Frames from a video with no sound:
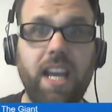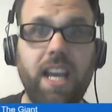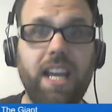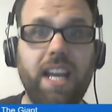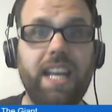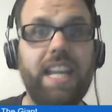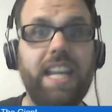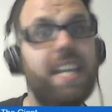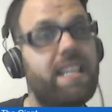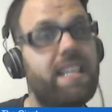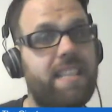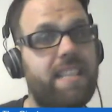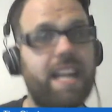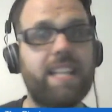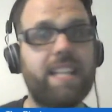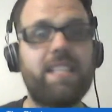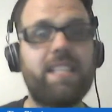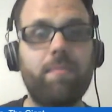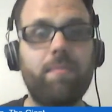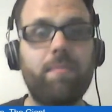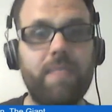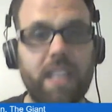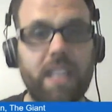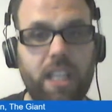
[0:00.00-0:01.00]
Is that
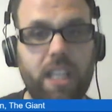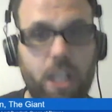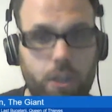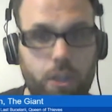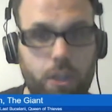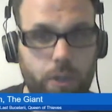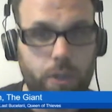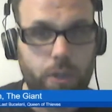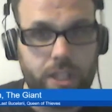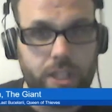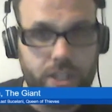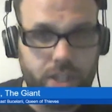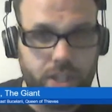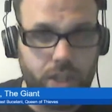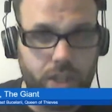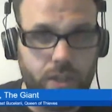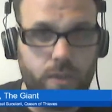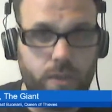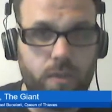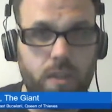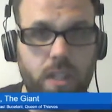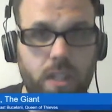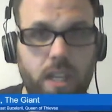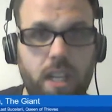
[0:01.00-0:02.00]
something you could do